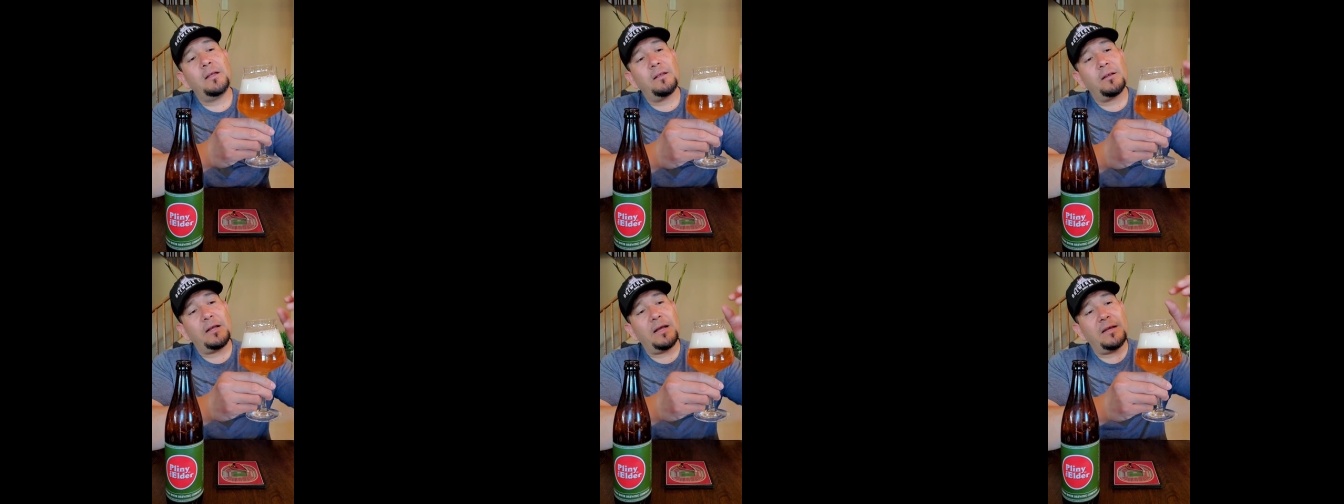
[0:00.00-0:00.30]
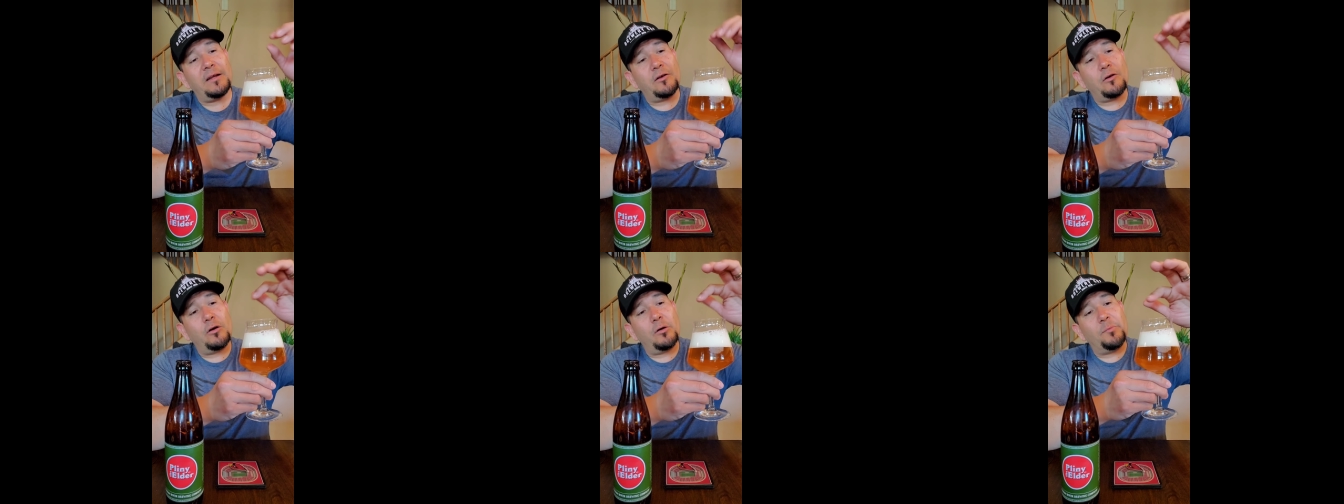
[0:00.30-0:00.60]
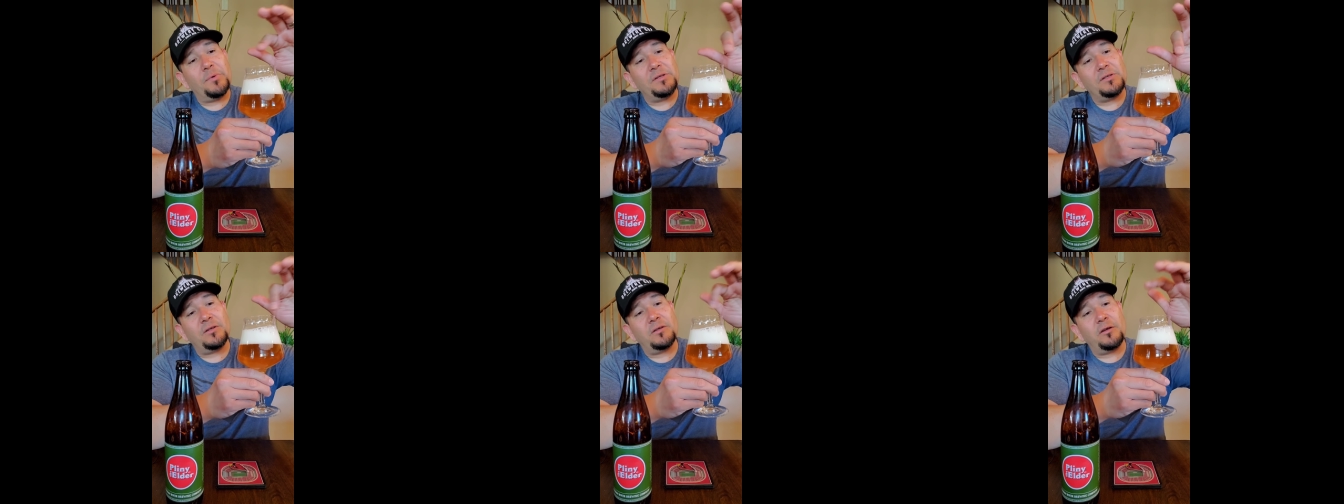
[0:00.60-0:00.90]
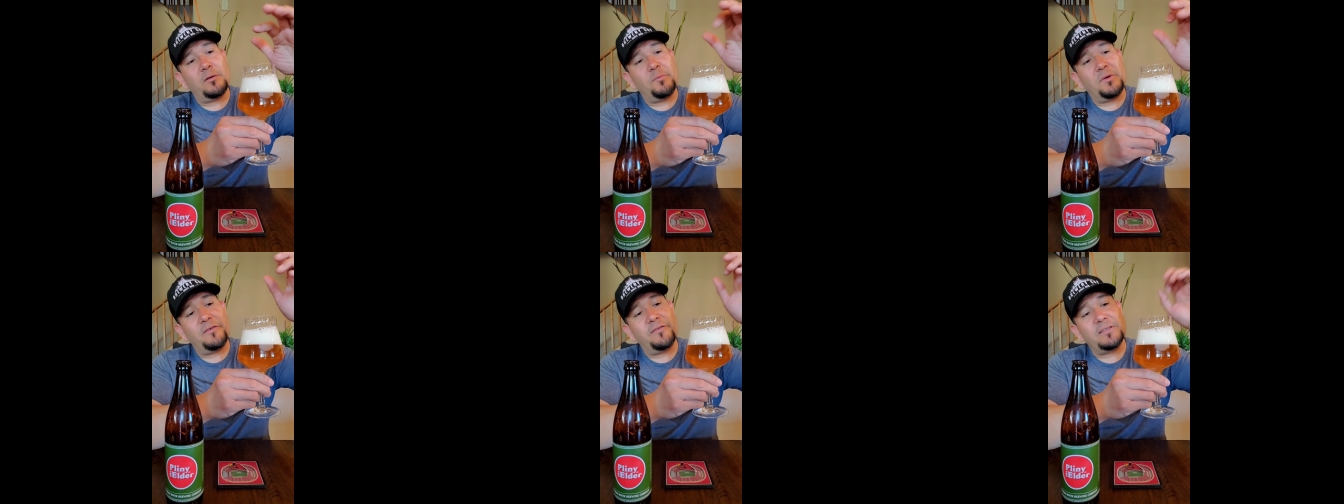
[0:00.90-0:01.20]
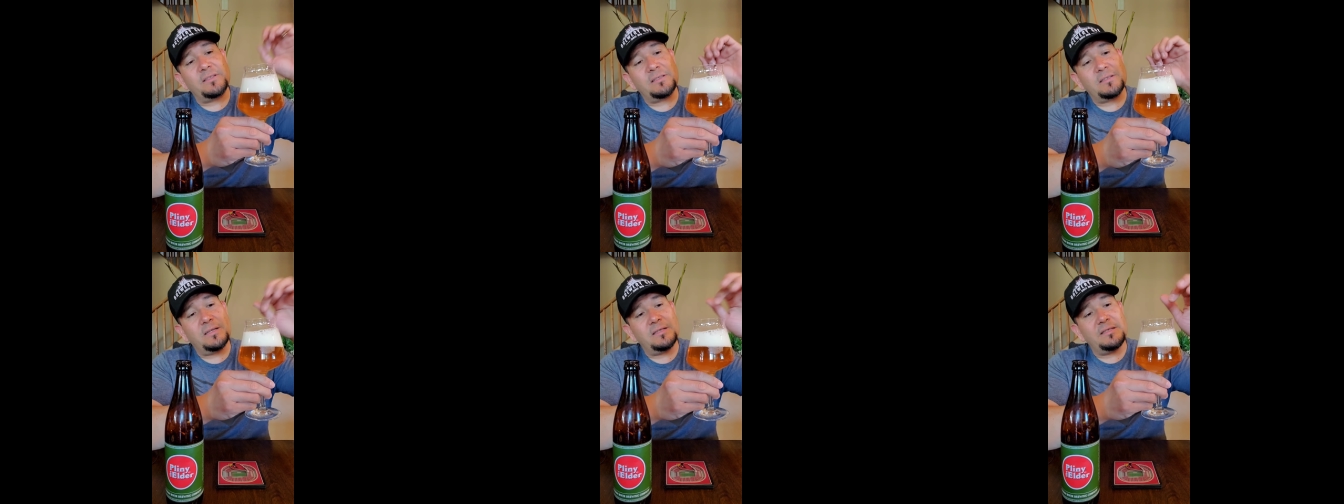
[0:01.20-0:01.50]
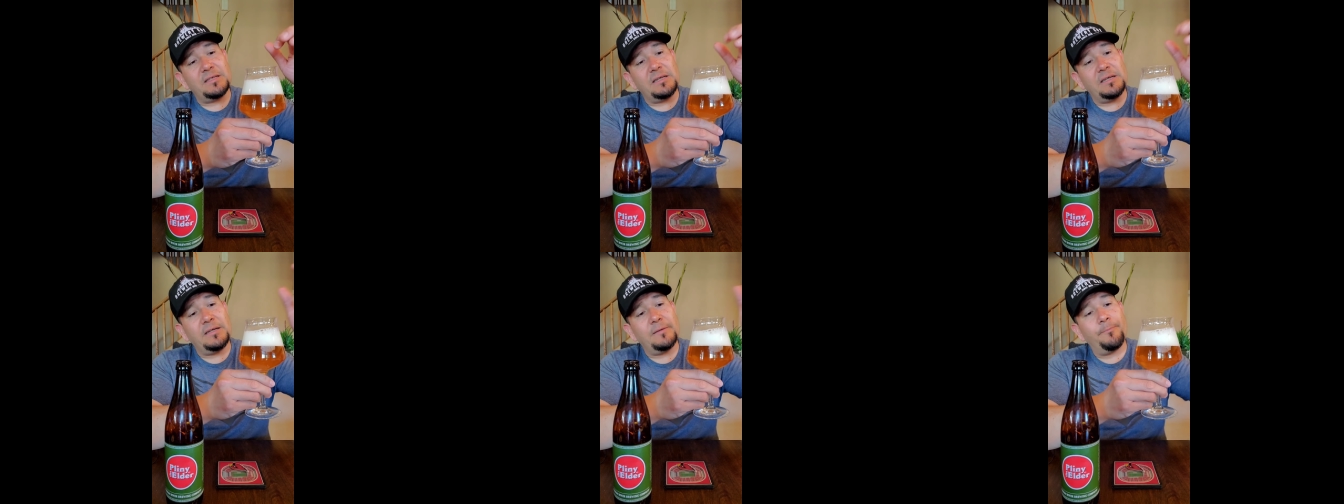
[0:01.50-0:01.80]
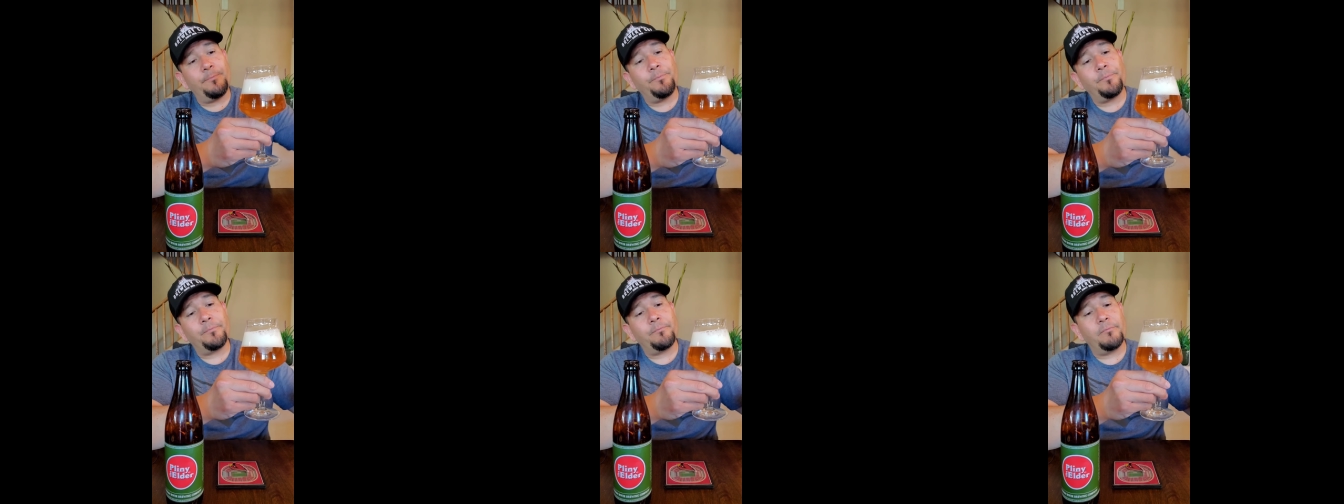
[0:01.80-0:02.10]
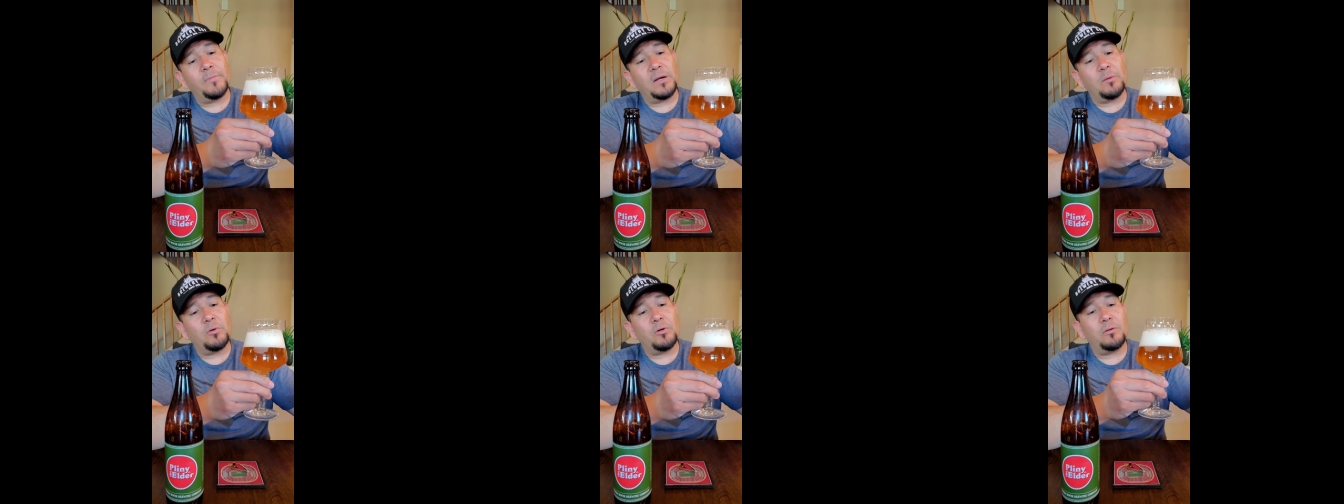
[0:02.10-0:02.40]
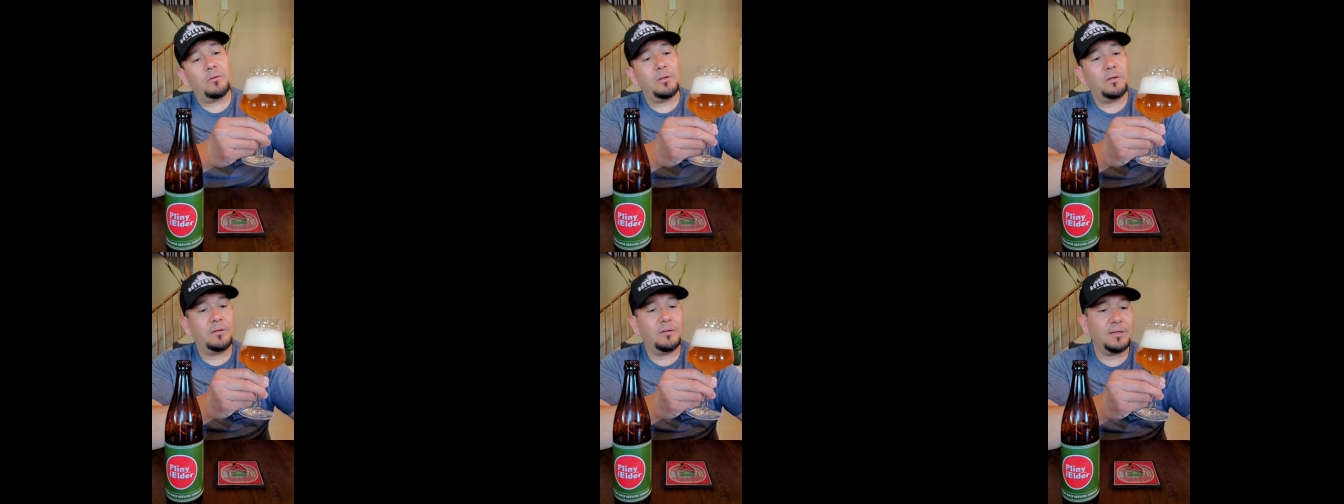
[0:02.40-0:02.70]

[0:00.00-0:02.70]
kind of go up into a little bit of a sudsy bubble